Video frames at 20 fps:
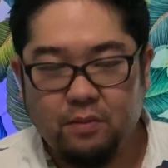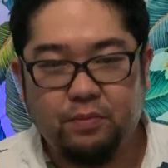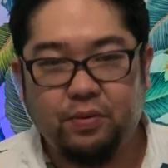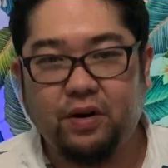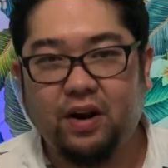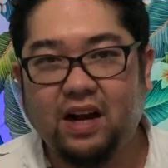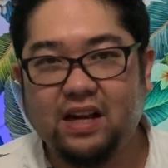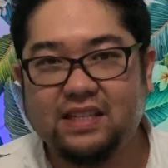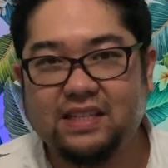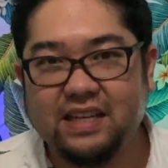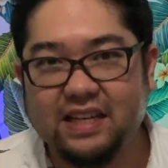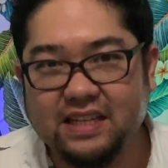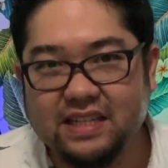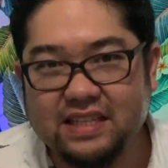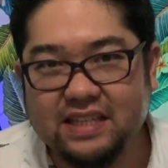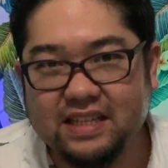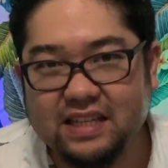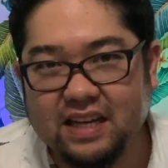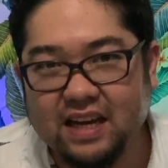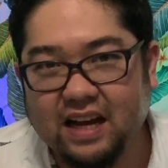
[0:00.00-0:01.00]

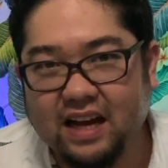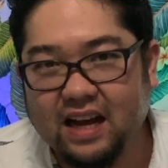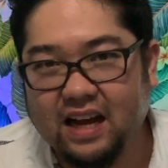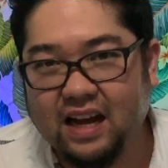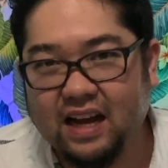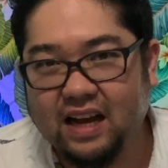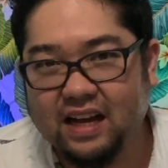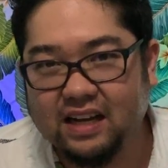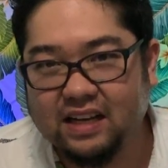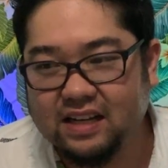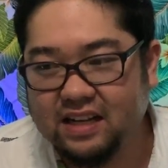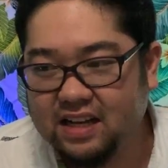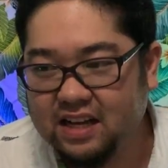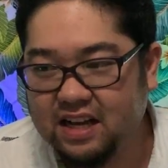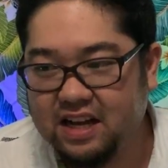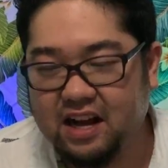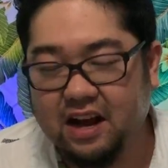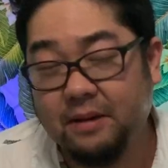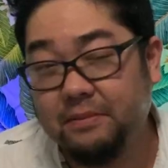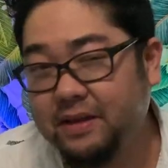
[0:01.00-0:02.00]
processed uh,
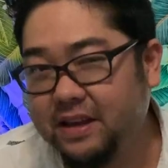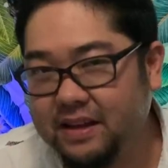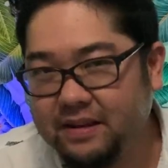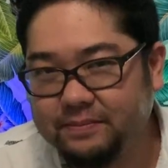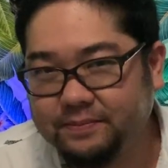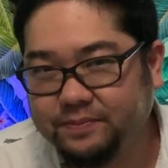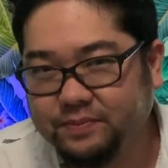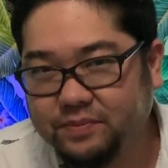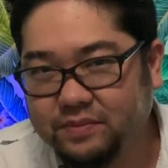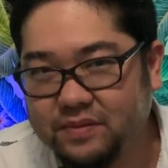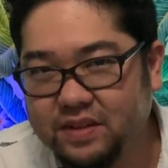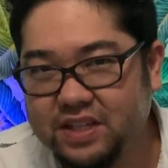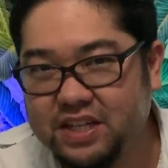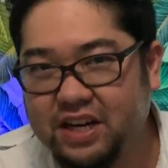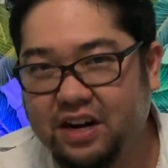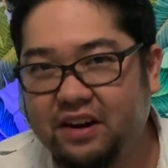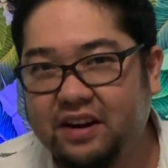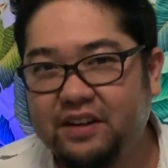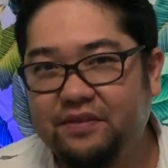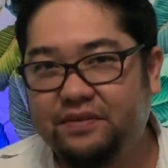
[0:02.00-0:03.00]
gummy
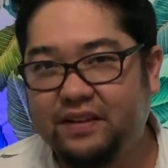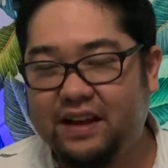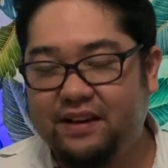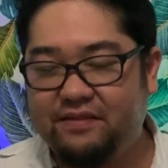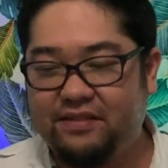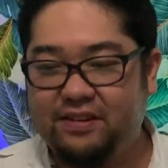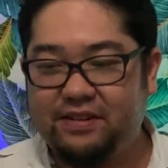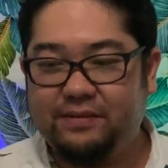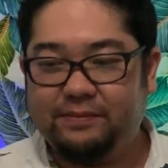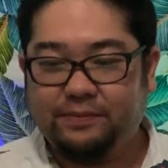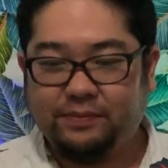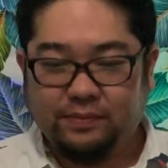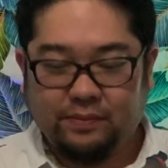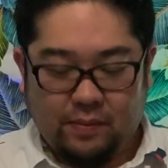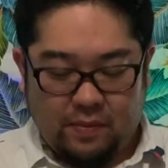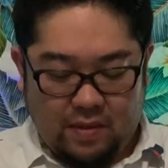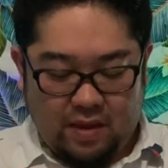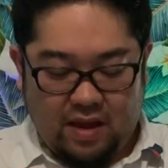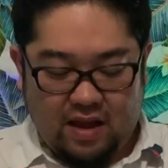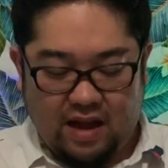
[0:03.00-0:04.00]
cherry flavor.
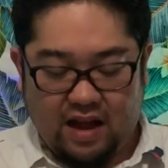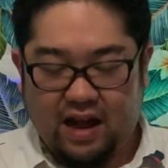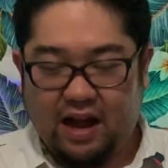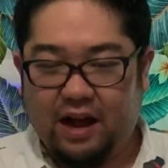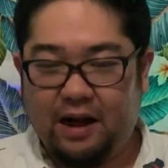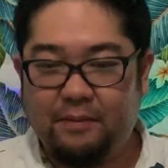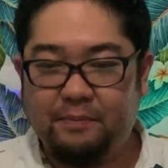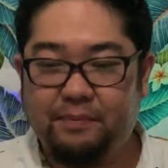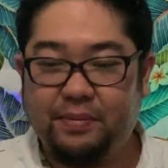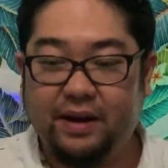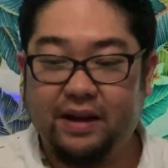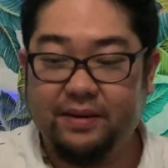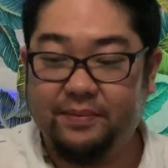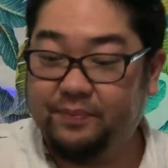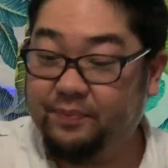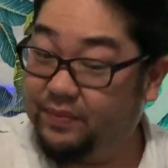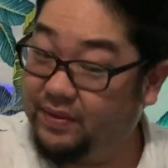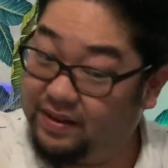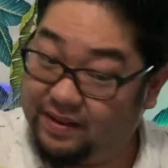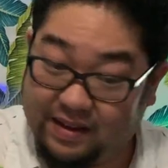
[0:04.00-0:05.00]
Um, but
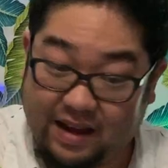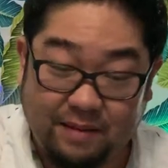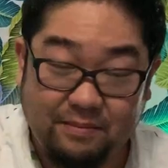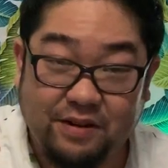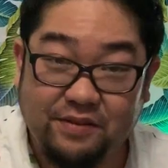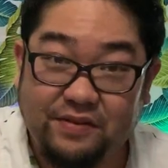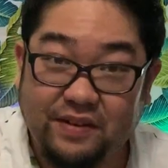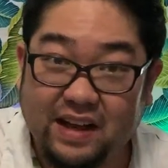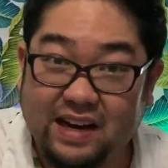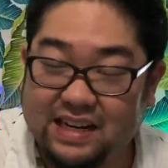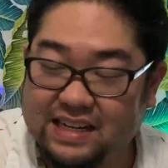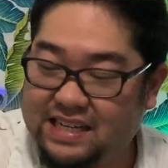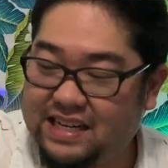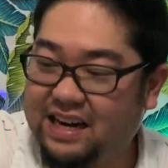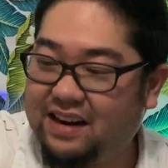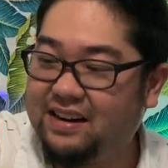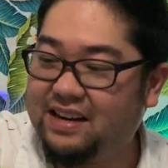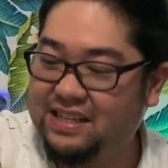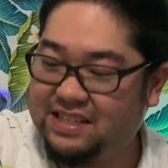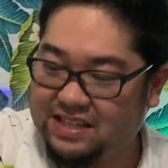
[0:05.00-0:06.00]
I'm a fan of
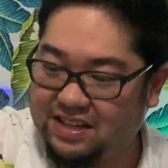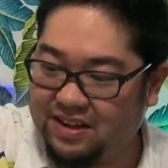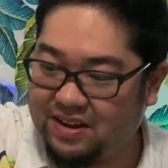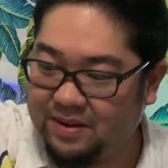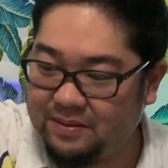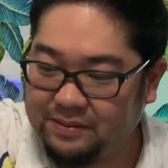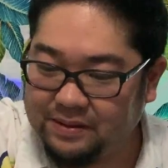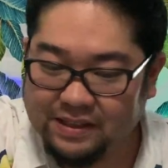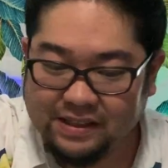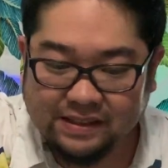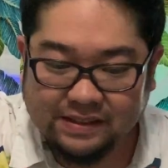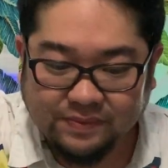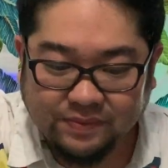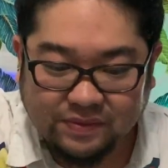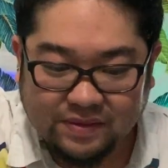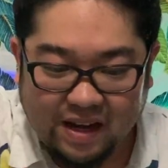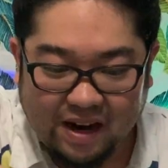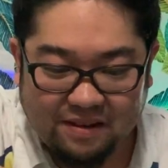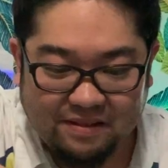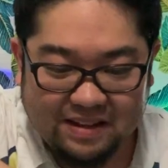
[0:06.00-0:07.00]
cherry, so
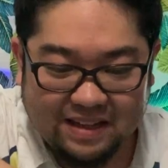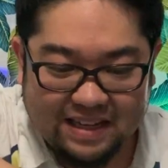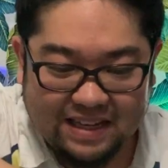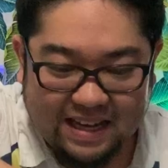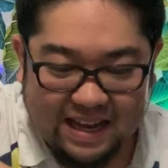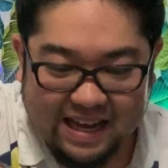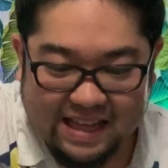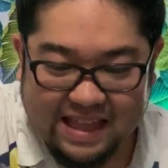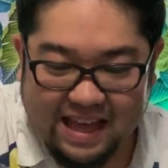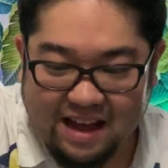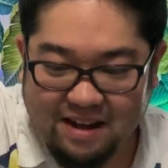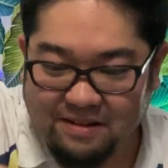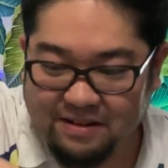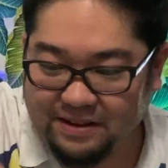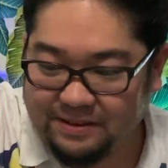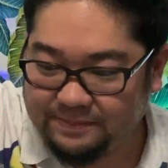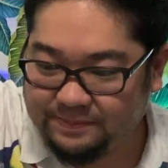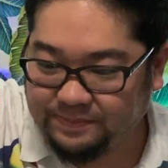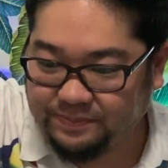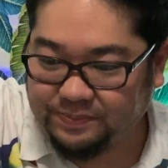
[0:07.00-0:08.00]
I really like that
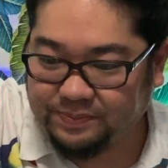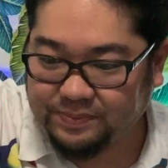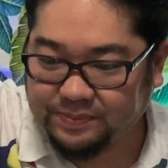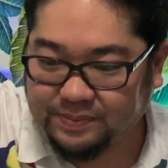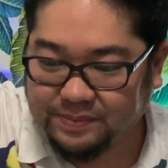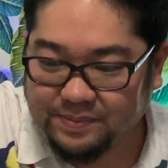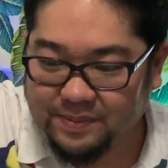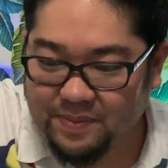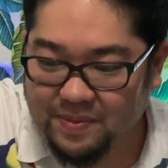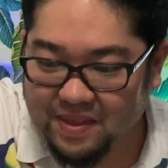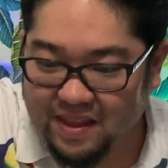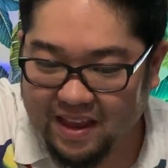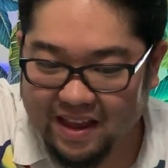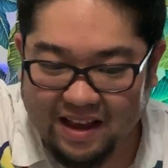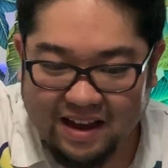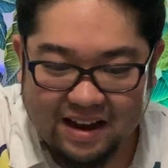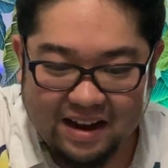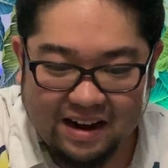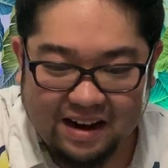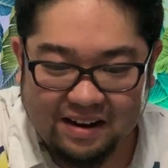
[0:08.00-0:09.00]
one.
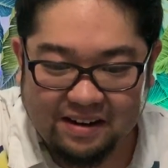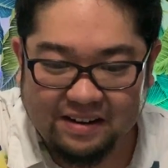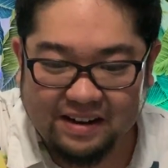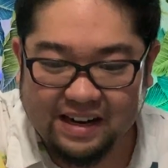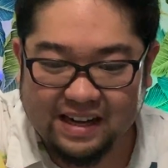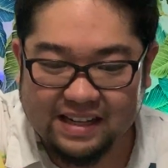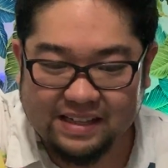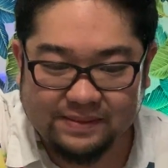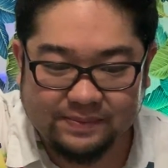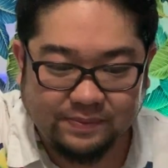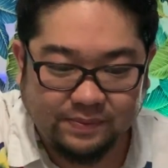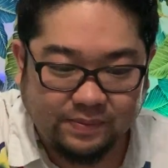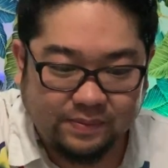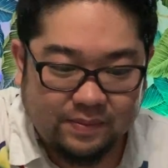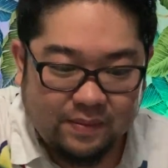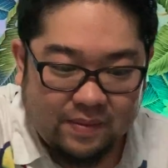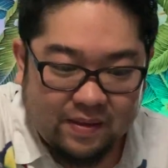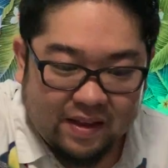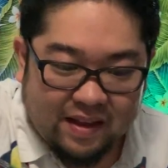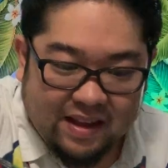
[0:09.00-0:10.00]
All right,
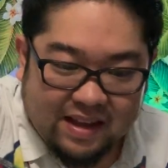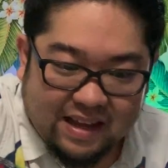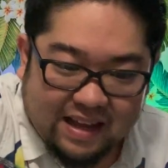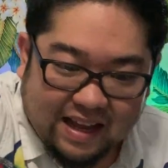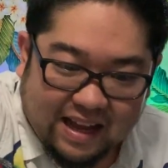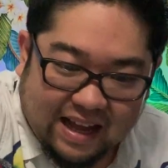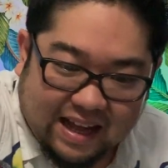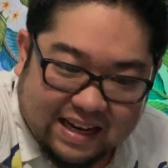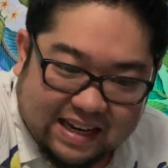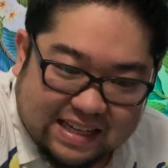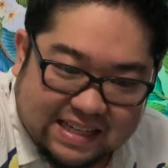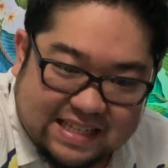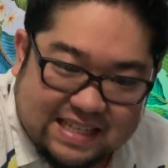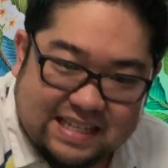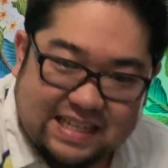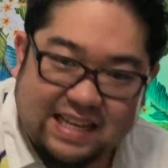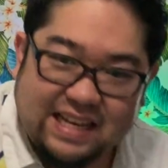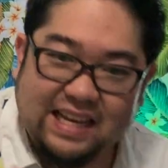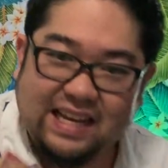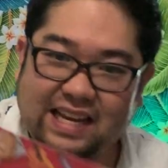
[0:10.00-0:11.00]
uh, let's
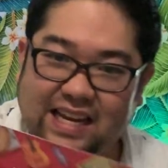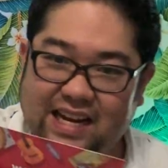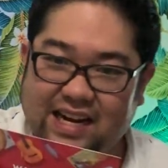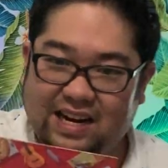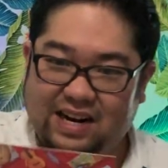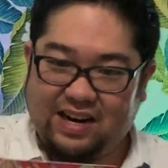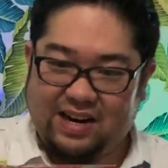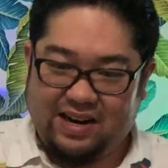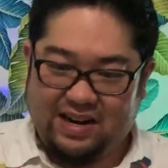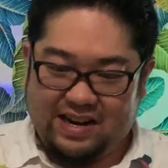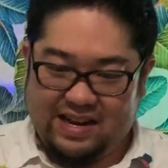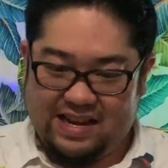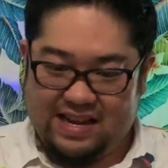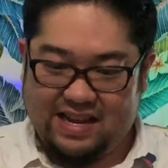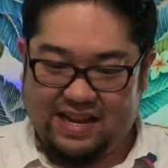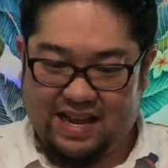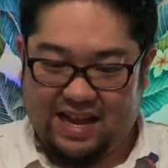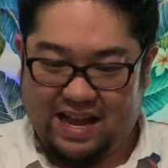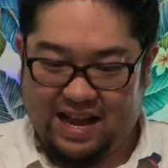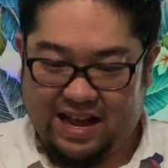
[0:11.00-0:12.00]
see here.
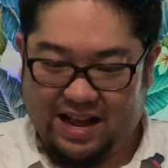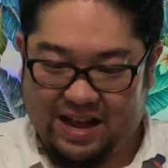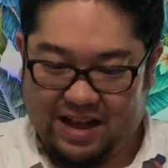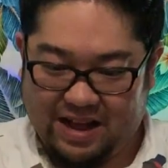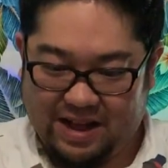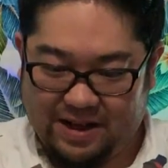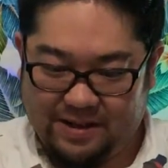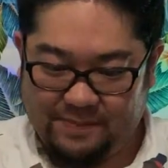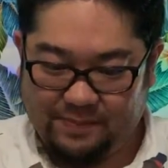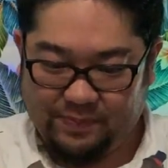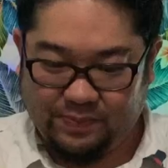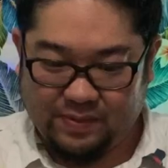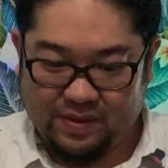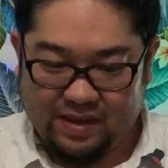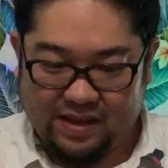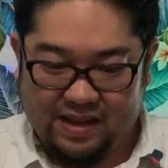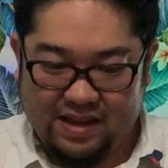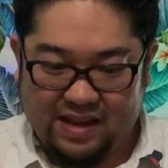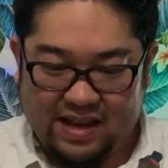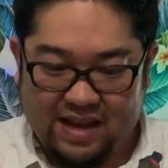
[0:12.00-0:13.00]
Uh,
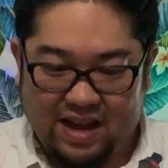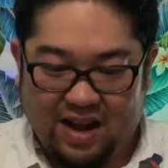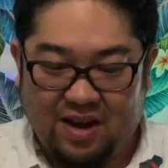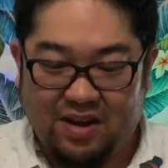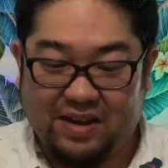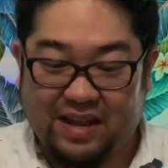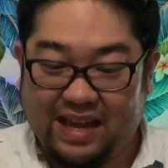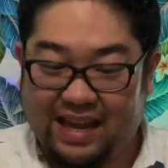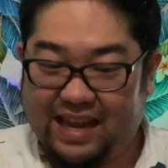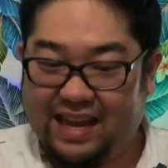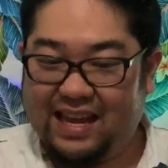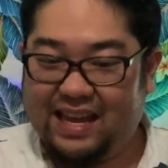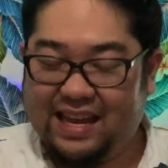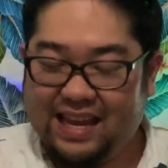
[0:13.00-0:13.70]
okay,